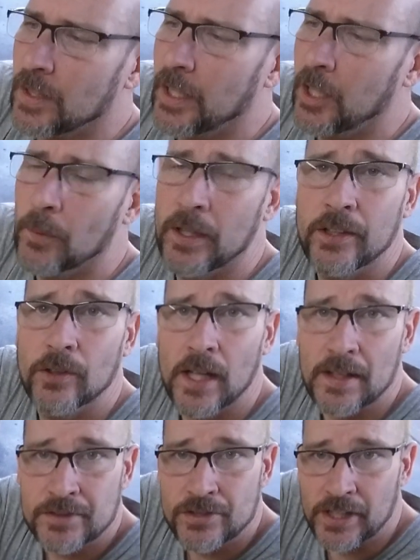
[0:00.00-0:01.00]
anyway, you'll
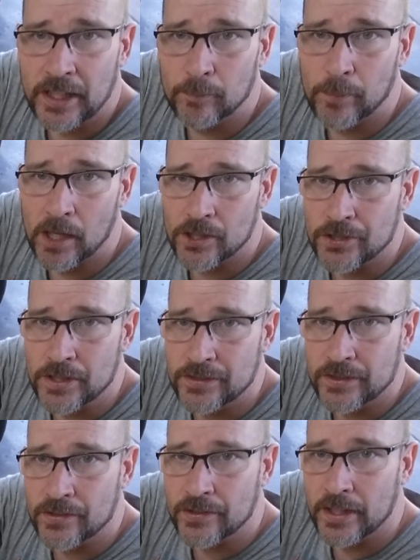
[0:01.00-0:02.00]
have to sand and polish
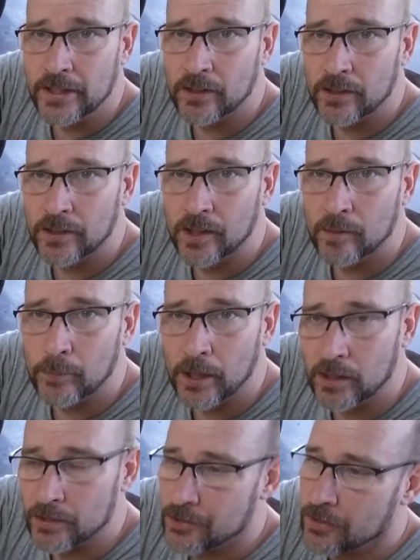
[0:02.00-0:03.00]
these because they are not
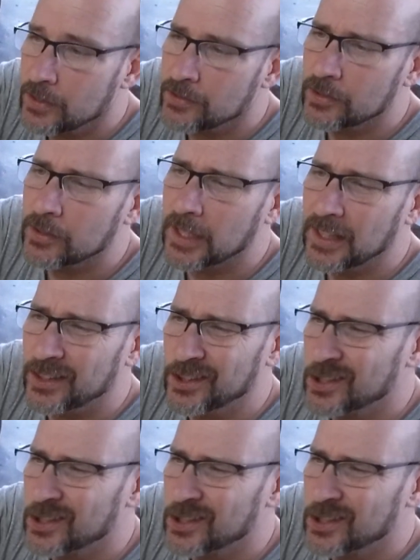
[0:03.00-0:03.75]
polished. These are kind of